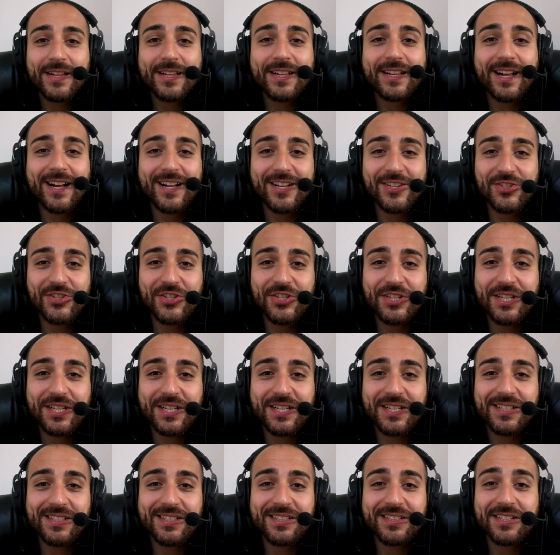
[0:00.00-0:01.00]

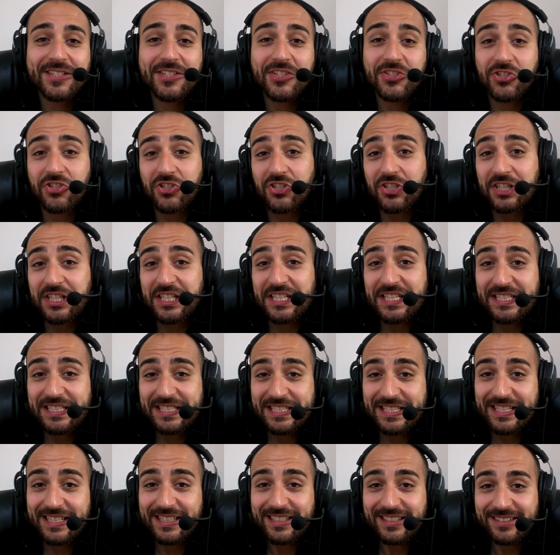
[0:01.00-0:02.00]
kašika
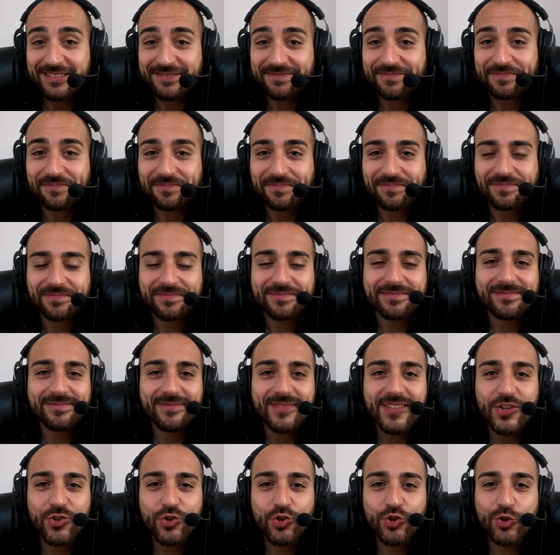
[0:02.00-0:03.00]
žlica,
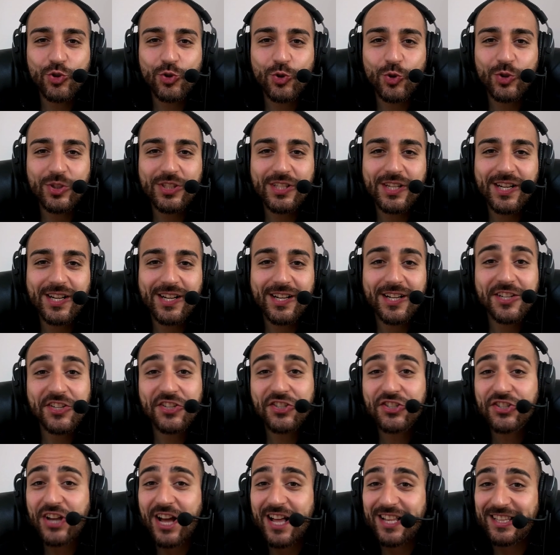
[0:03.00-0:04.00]
šolja
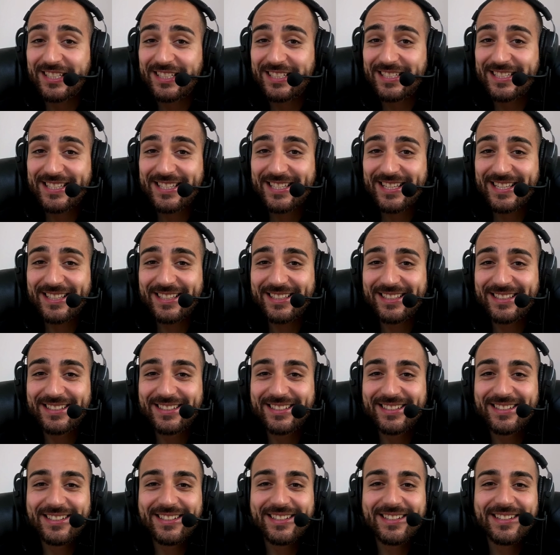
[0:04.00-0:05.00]
šalica,
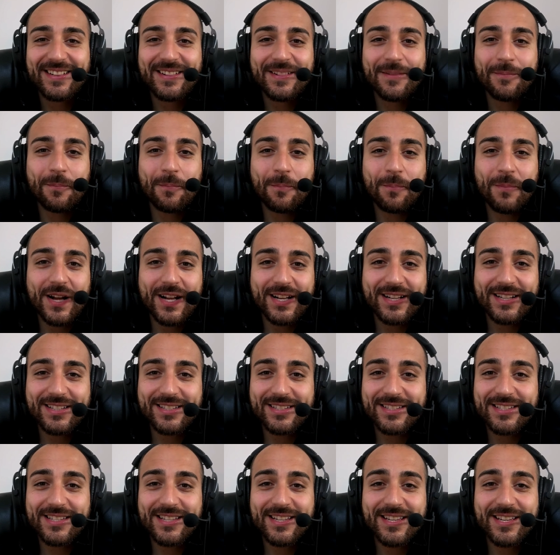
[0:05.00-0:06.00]

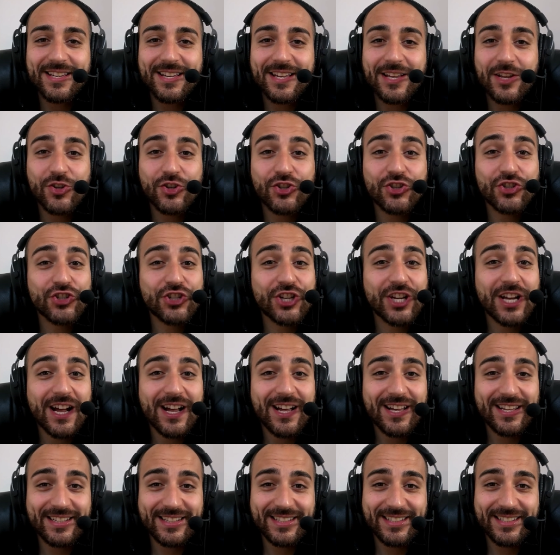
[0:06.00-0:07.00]
makaze
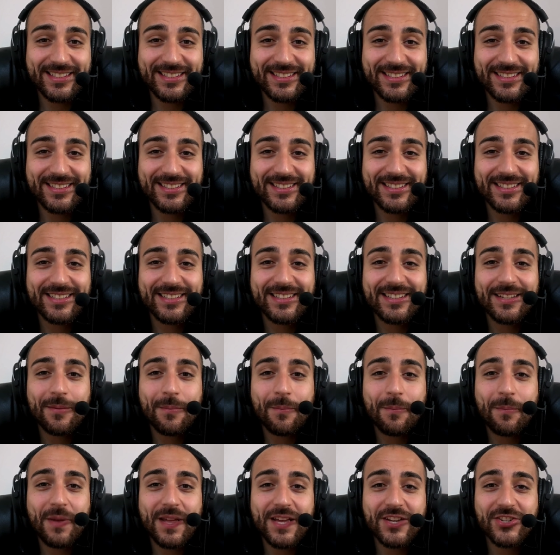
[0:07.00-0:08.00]
škare,
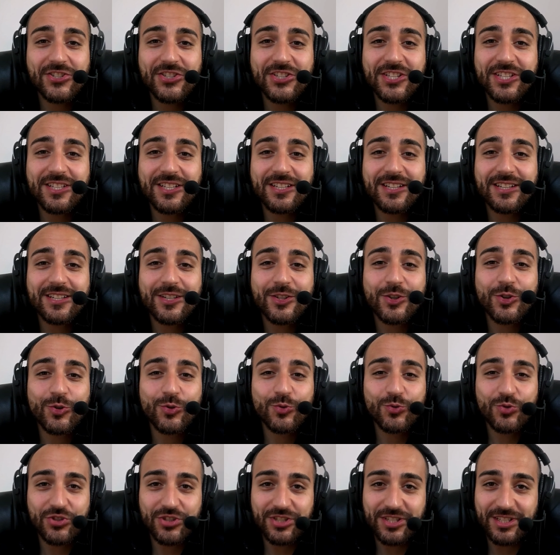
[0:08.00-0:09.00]
peškir
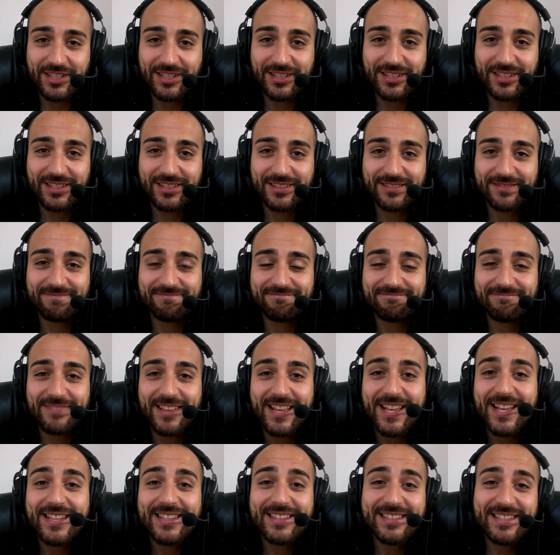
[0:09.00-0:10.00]
ručnik.
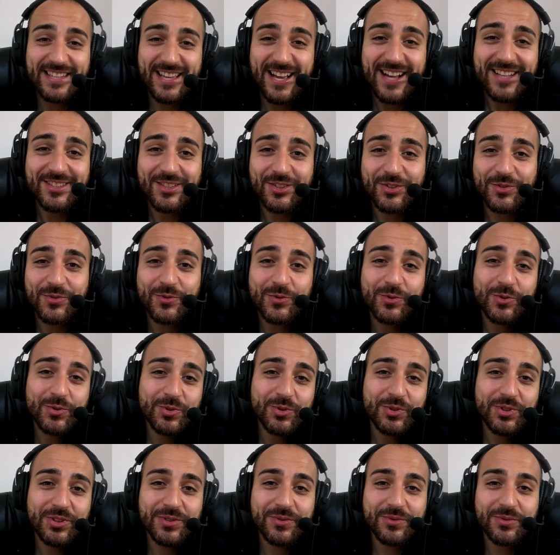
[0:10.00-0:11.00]
The other
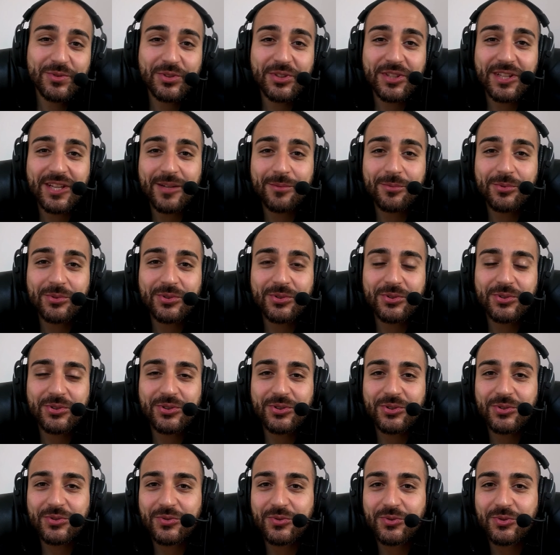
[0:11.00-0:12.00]
food vocabulary
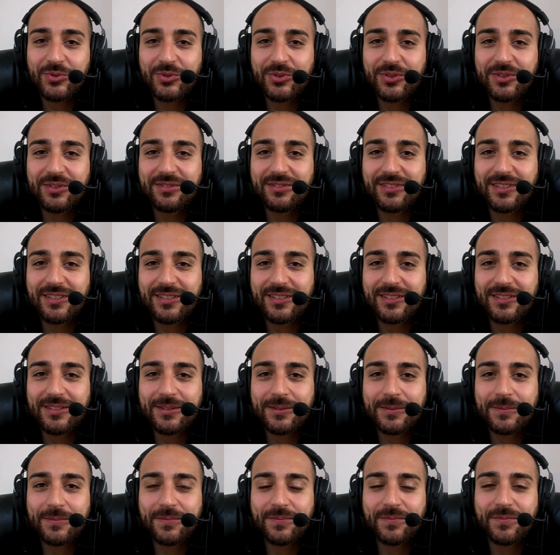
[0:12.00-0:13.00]
or food
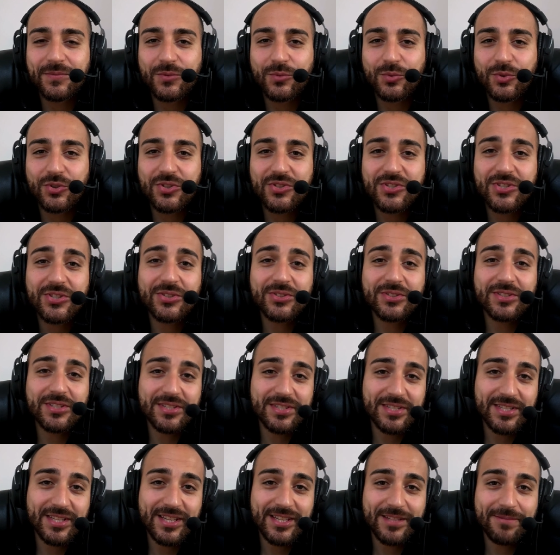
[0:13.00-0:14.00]
words are the
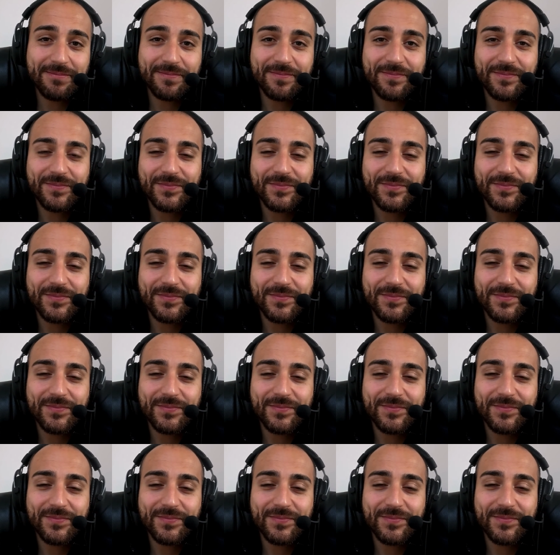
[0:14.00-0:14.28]
same.